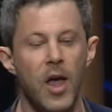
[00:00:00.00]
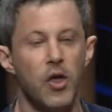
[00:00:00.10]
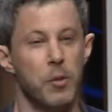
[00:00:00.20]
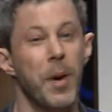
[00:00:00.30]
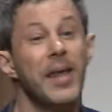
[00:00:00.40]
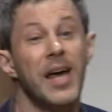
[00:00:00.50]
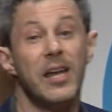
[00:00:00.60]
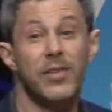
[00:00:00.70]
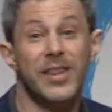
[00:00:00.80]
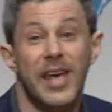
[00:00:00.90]
You might not
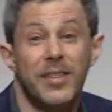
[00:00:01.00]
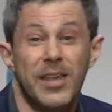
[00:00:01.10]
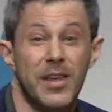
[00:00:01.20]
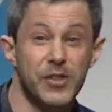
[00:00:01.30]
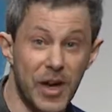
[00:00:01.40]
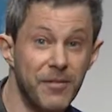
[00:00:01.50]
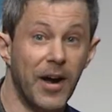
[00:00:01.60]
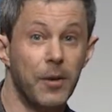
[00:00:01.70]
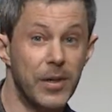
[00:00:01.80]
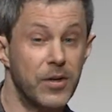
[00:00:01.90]
even think that there's an environment